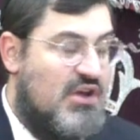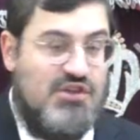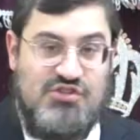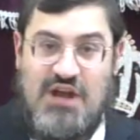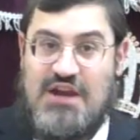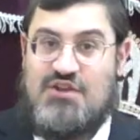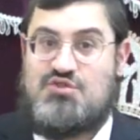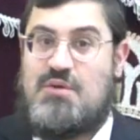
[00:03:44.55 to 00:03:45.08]

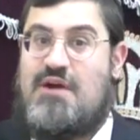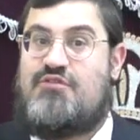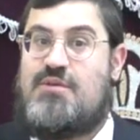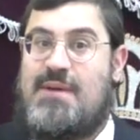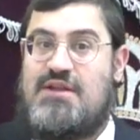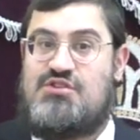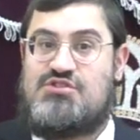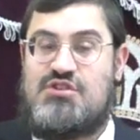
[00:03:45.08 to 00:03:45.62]
Shaila is, do I have
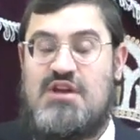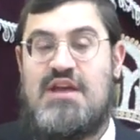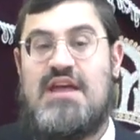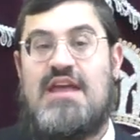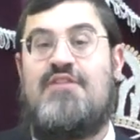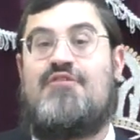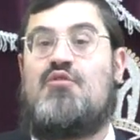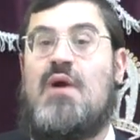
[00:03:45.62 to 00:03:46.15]
to bench?
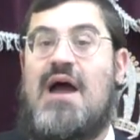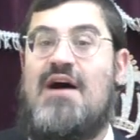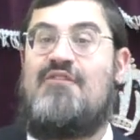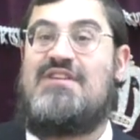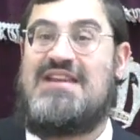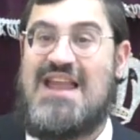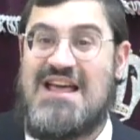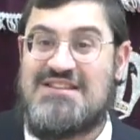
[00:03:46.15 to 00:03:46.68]
If you have
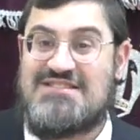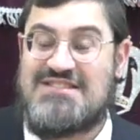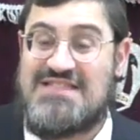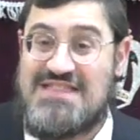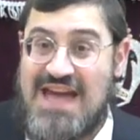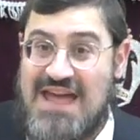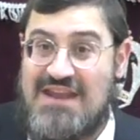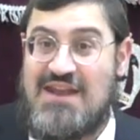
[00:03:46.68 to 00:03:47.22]
less
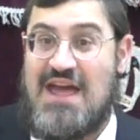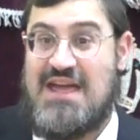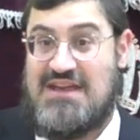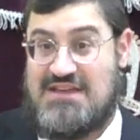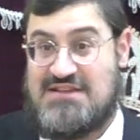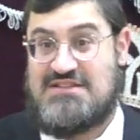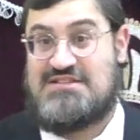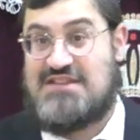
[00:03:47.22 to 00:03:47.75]
than a
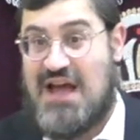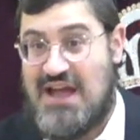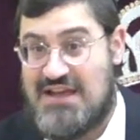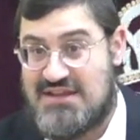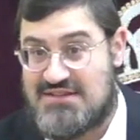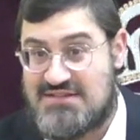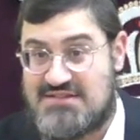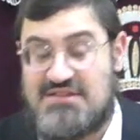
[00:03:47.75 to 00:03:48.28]

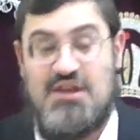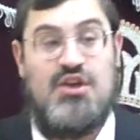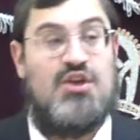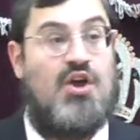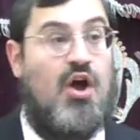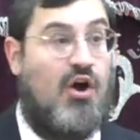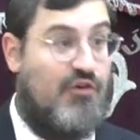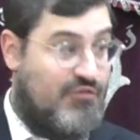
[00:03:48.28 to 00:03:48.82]
kazayis
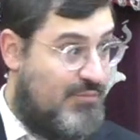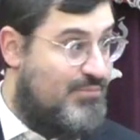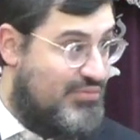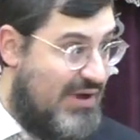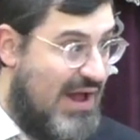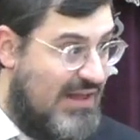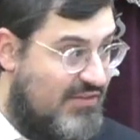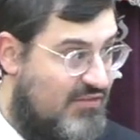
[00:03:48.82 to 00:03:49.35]
of
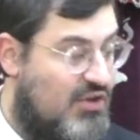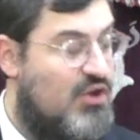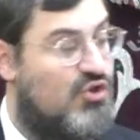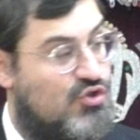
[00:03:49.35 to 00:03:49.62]
bread,